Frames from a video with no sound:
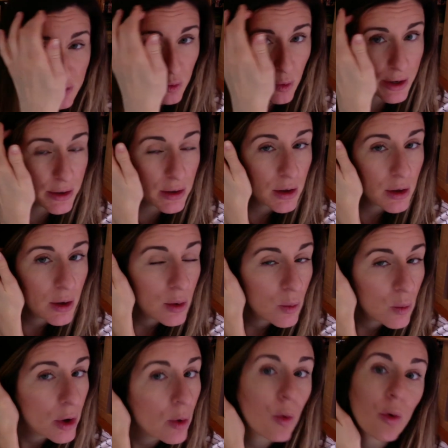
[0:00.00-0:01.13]
What
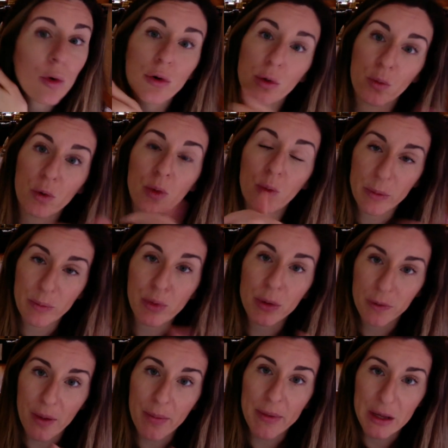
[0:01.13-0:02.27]
order would we put
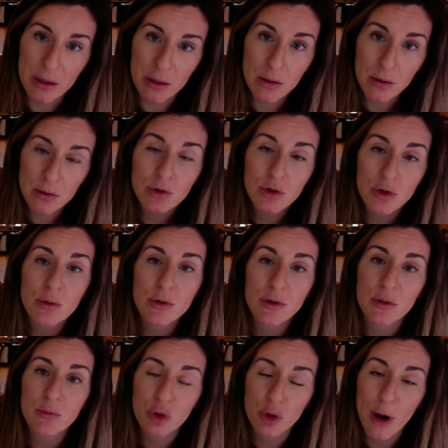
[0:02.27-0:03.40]
them in to
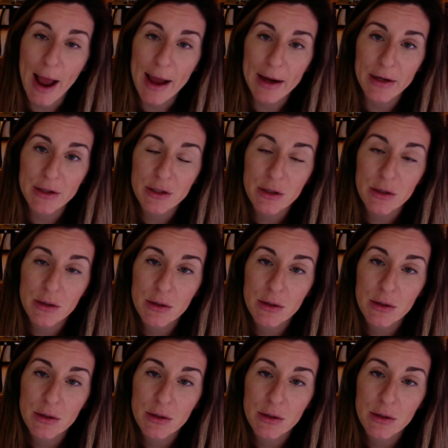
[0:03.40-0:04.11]
subtract?